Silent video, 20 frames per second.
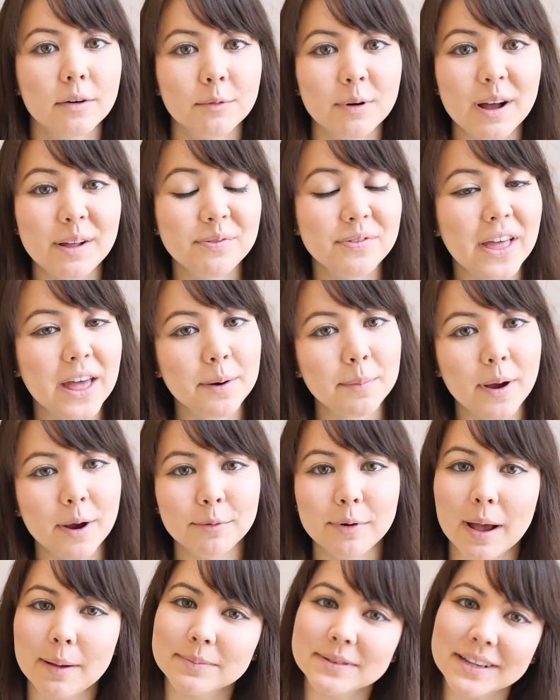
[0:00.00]
Well, that about
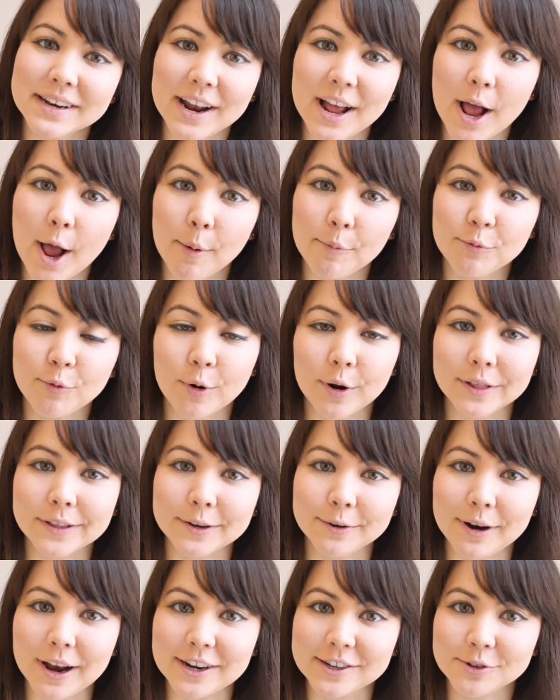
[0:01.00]
wraps it up for the
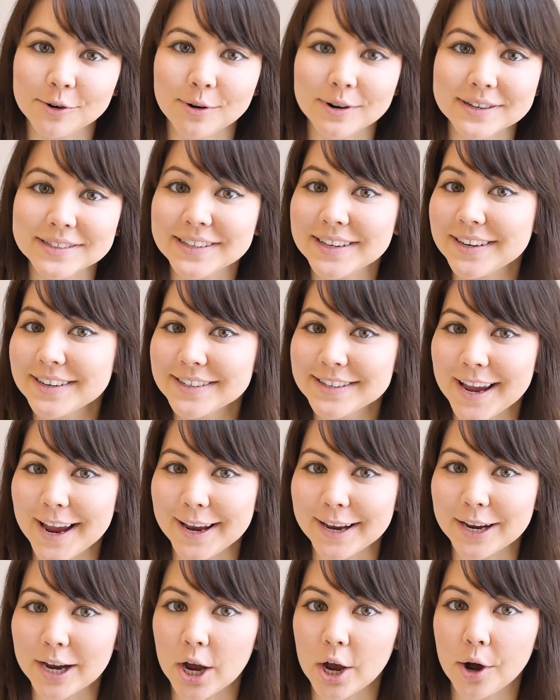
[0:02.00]
crash course in
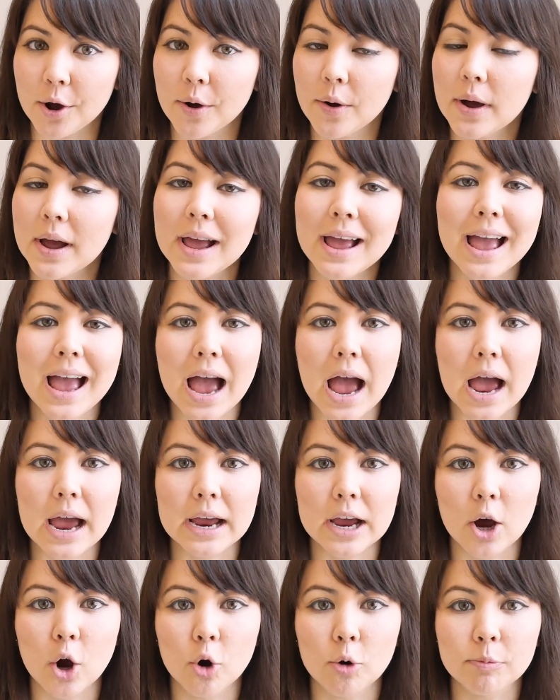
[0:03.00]
Taiko. I
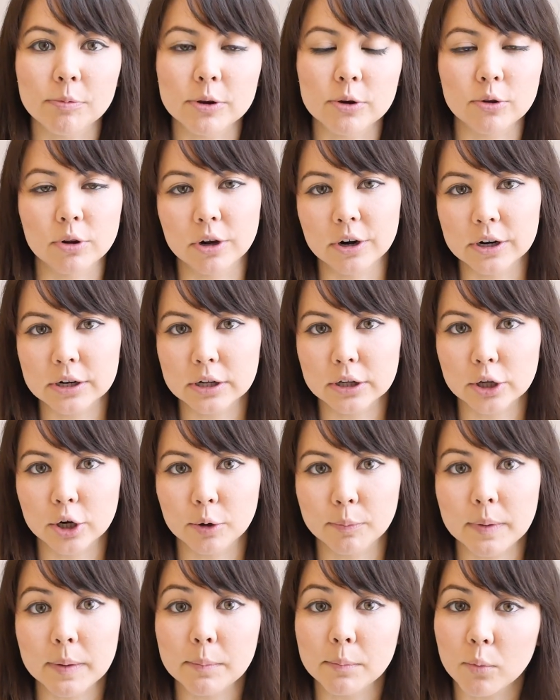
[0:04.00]
hope you learned a
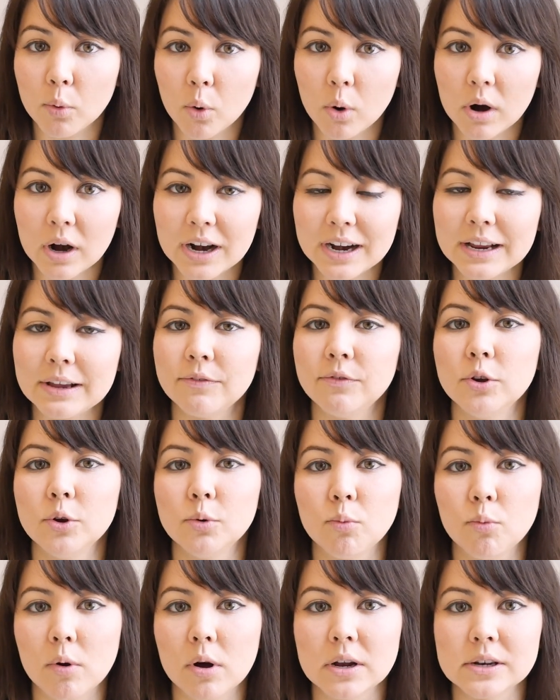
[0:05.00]
little bit more. If you
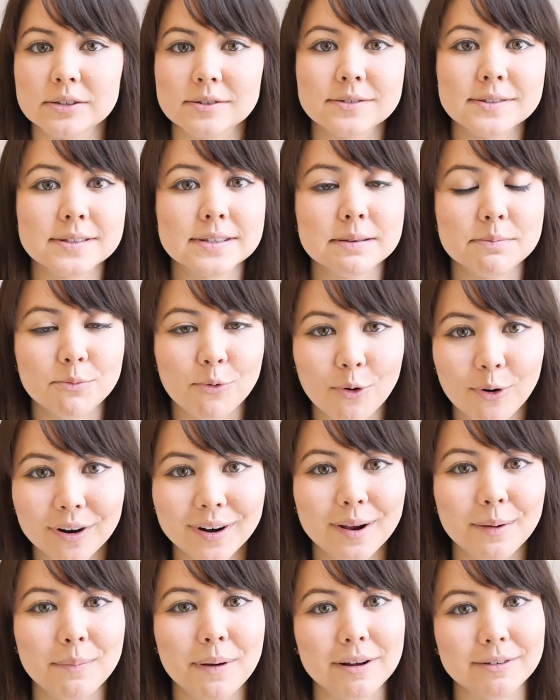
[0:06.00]
want to see more
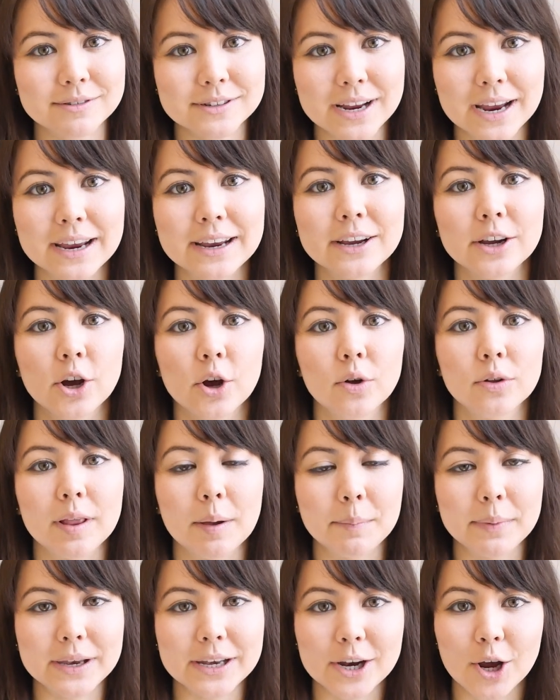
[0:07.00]
about Taiko,
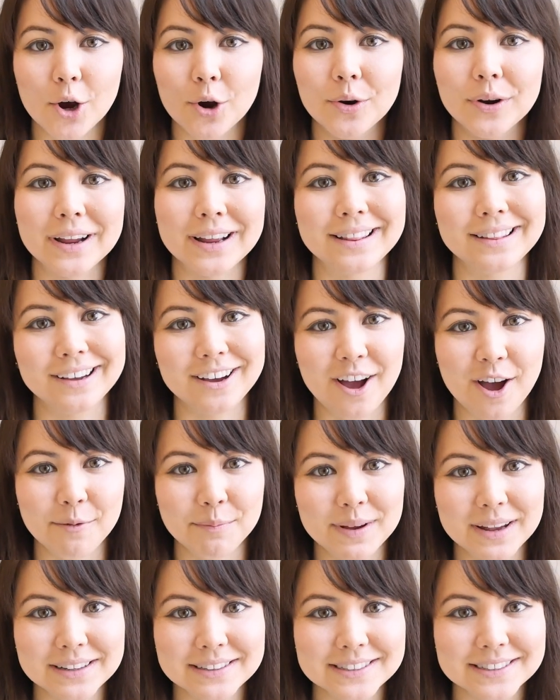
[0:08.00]
let me know in the
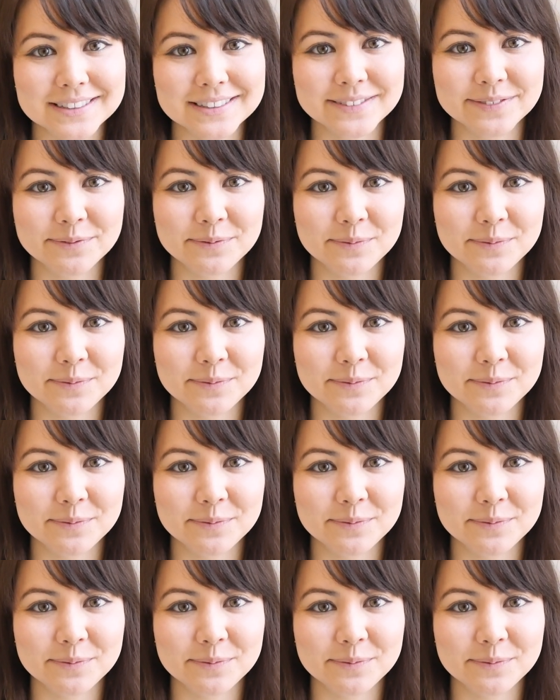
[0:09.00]
comments.